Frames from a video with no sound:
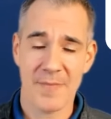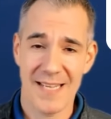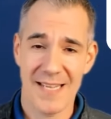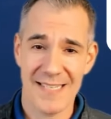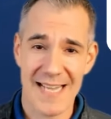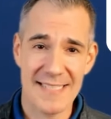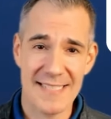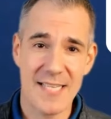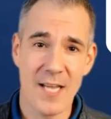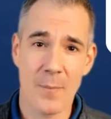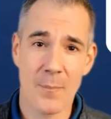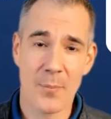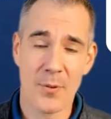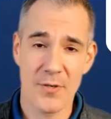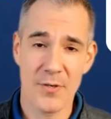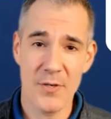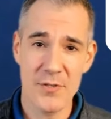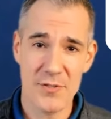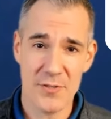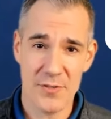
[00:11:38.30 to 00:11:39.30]
as I tell
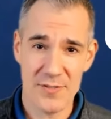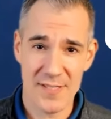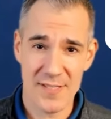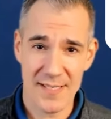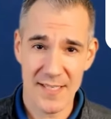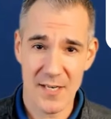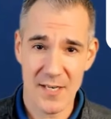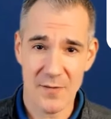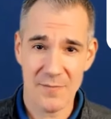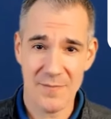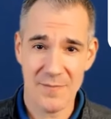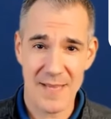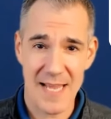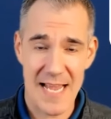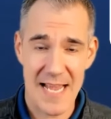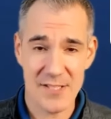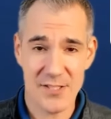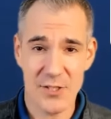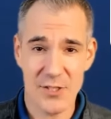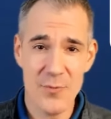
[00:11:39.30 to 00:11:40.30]
producers, you know,
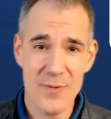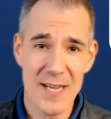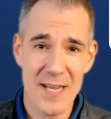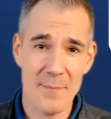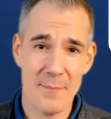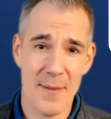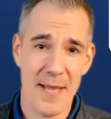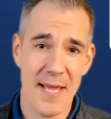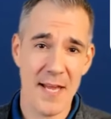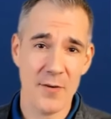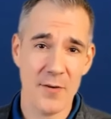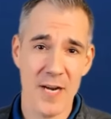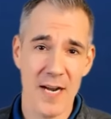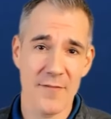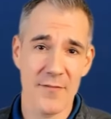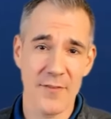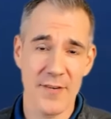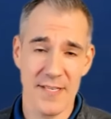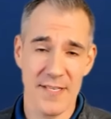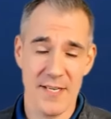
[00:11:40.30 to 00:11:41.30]
as you get better
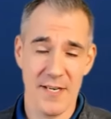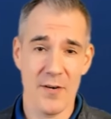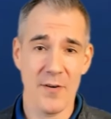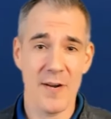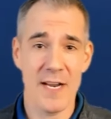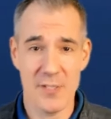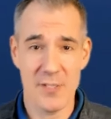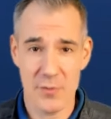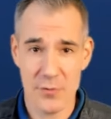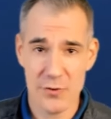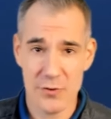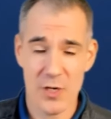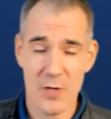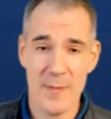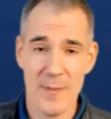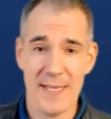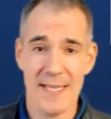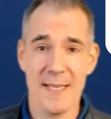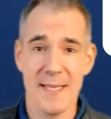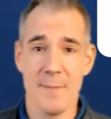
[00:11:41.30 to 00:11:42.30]
every year, and you should
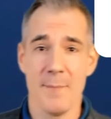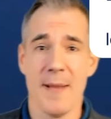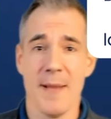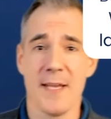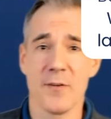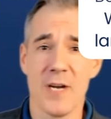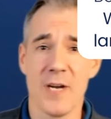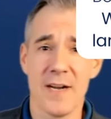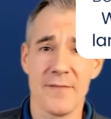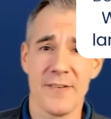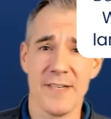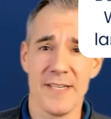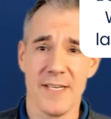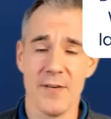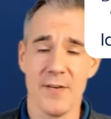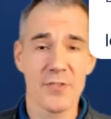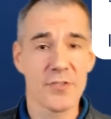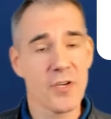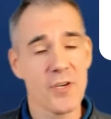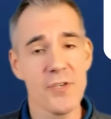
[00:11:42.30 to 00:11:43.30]
be getting better every
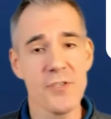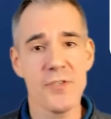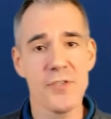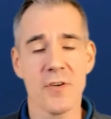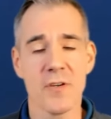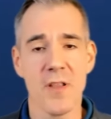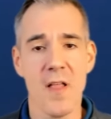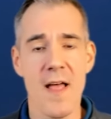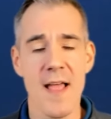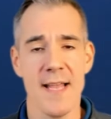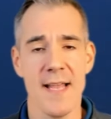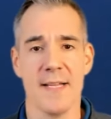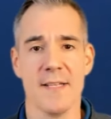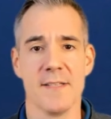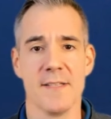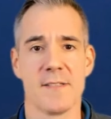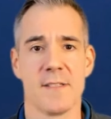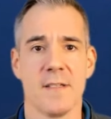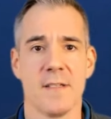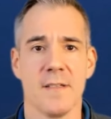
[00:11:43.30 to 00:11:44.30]
year, shouldn't your
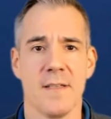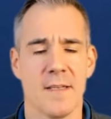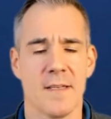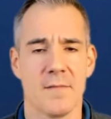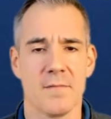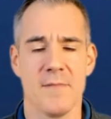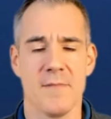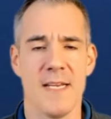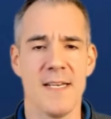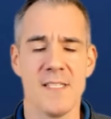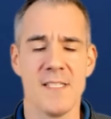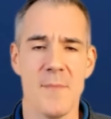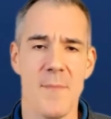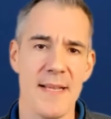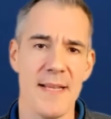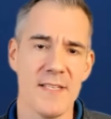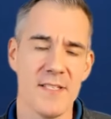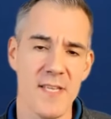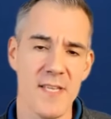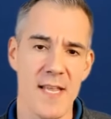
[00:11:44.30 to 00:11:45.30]
clients? Like, that doesn't
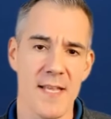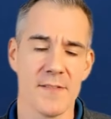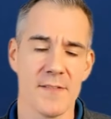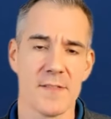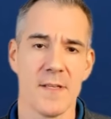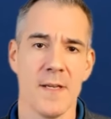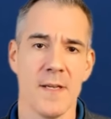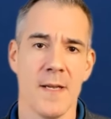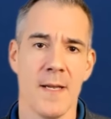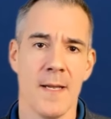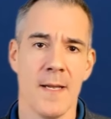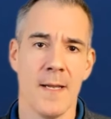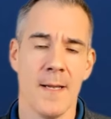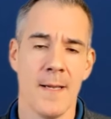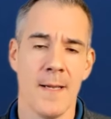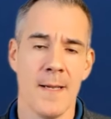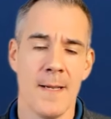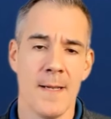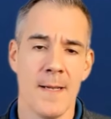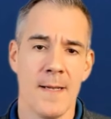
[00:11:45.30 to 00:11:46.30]
make sense.
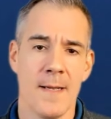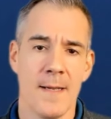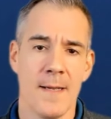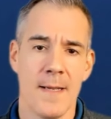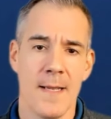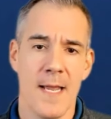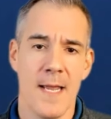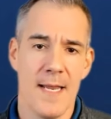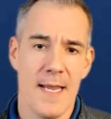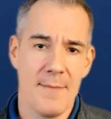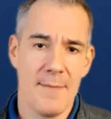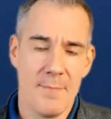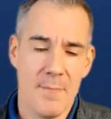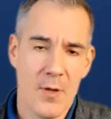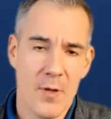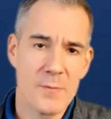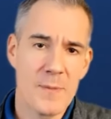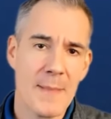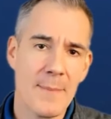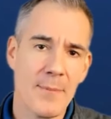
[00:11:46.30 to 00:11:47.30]
And
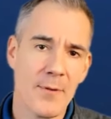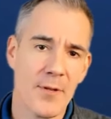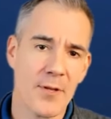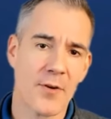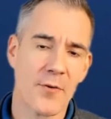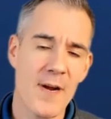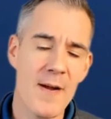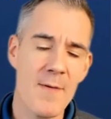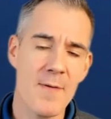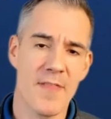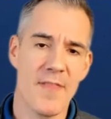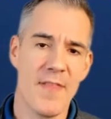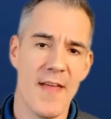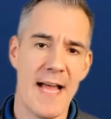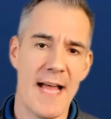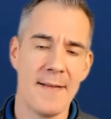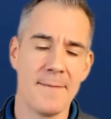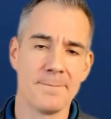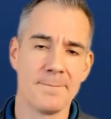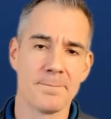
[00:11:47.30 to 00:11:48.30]
most people agree with
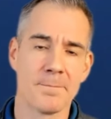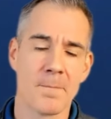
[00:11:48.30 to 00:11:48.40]
that.